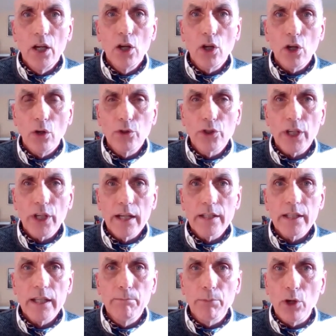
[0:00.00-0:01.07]
contract
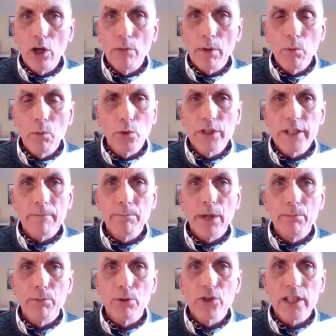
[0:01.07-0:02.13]
employment. We wouldn't have
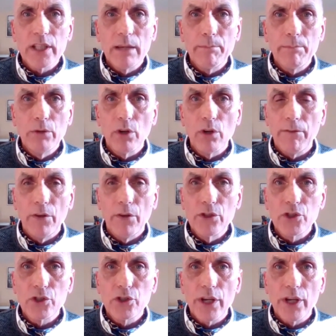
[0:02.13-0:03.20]
people sleeping rough on the
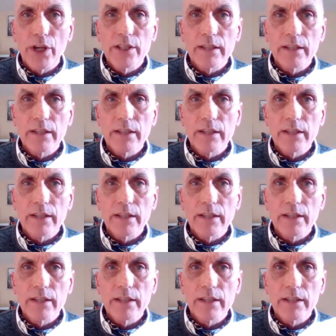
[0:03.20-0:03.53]
streets.